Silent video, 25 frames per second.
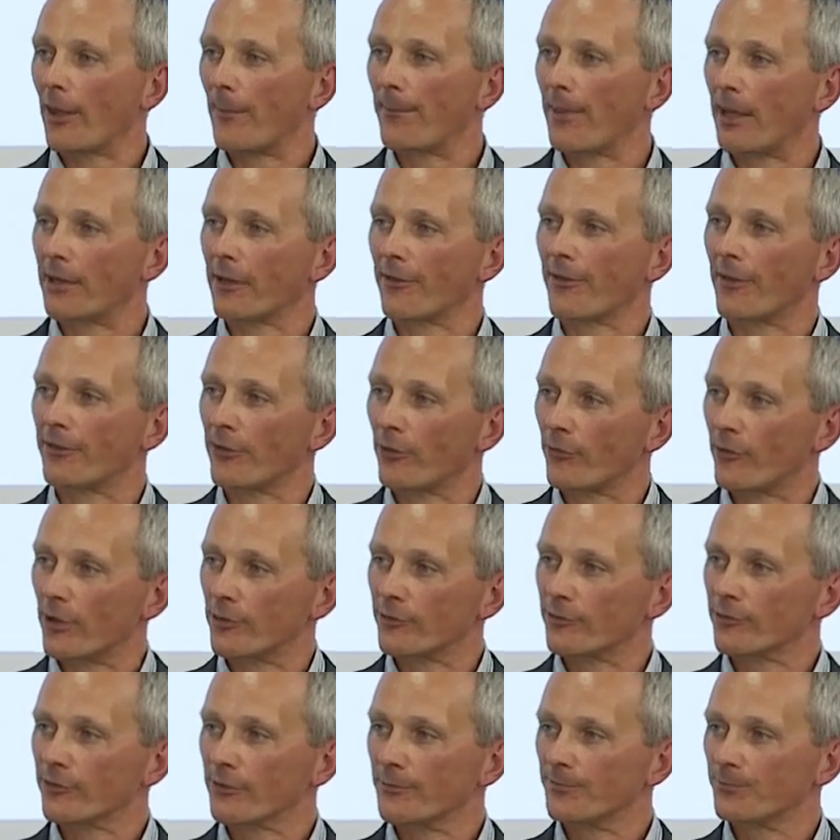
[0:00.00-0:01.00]
they're better than the
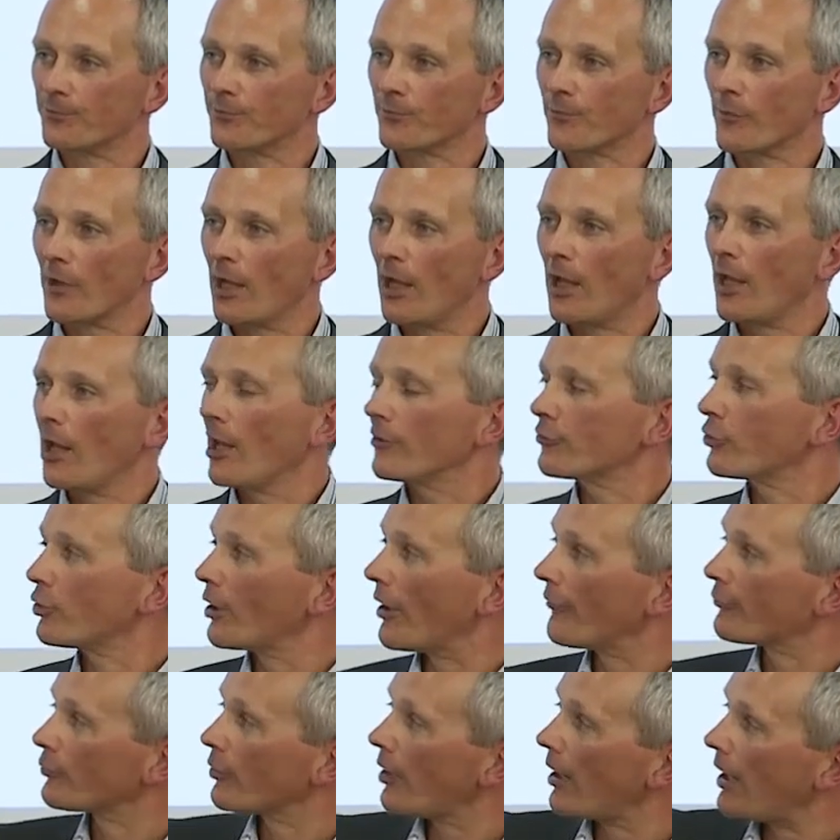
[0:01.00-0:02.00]
rest. So
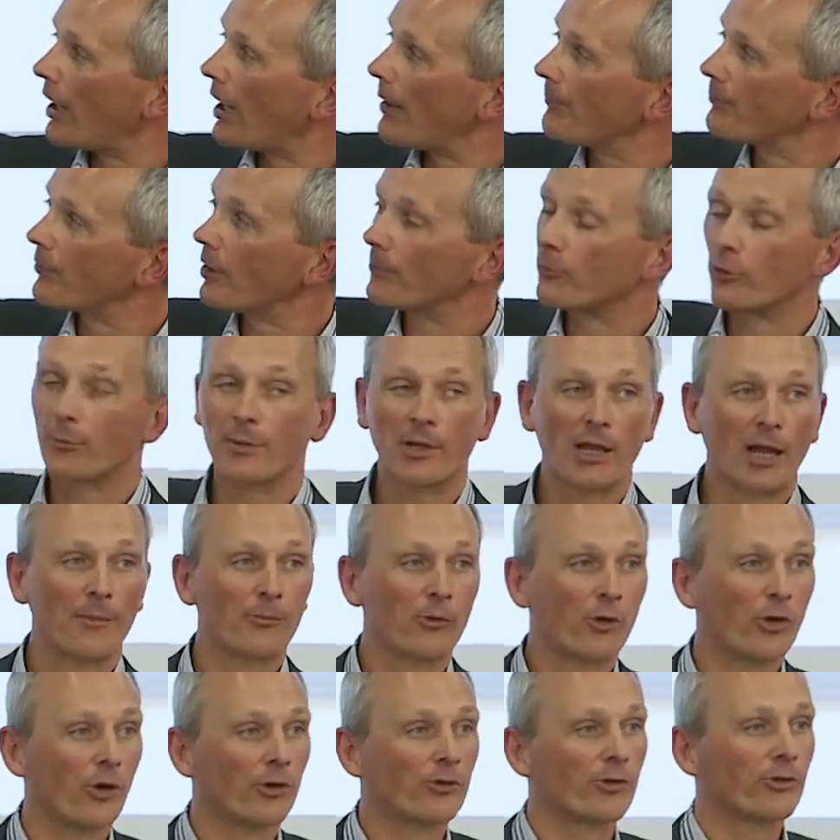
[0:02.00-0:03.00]
you have to help them to
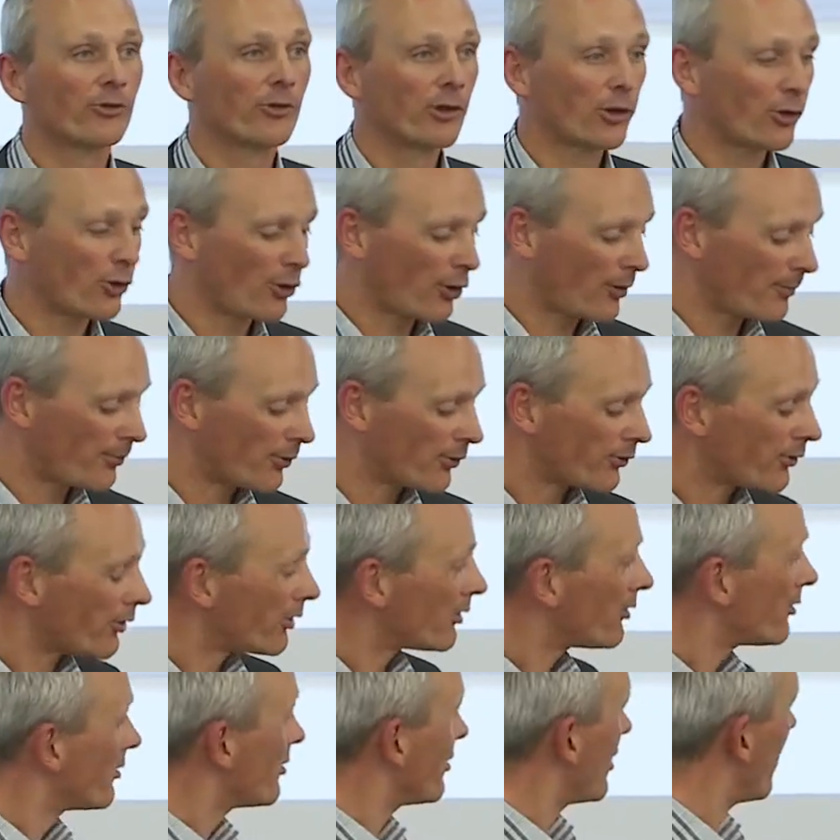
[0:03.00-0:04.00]
become consciously
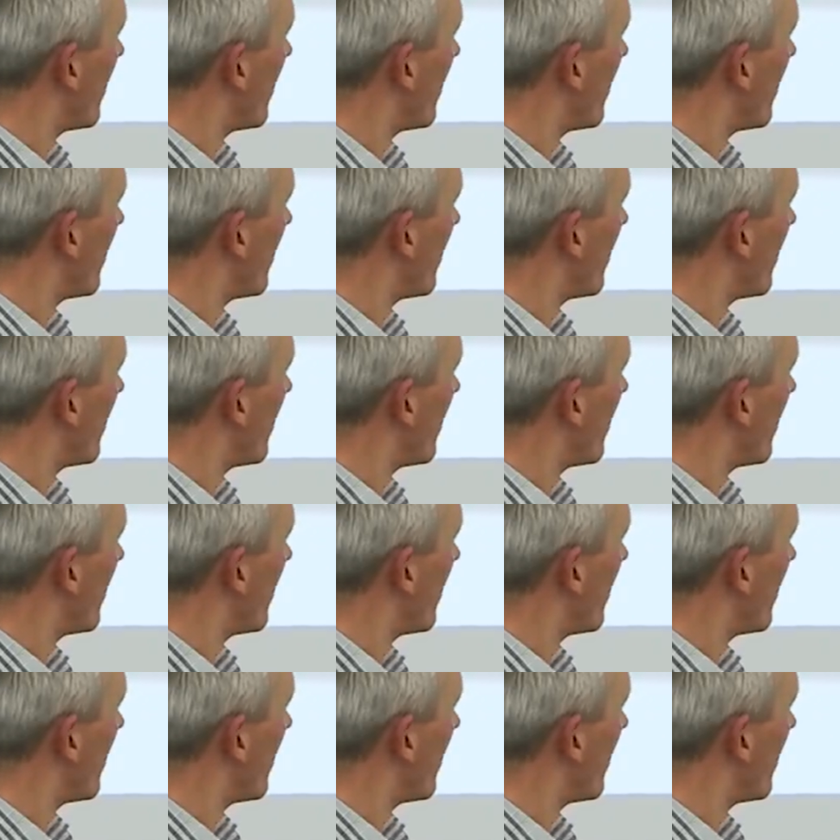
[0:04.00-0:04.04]
competent,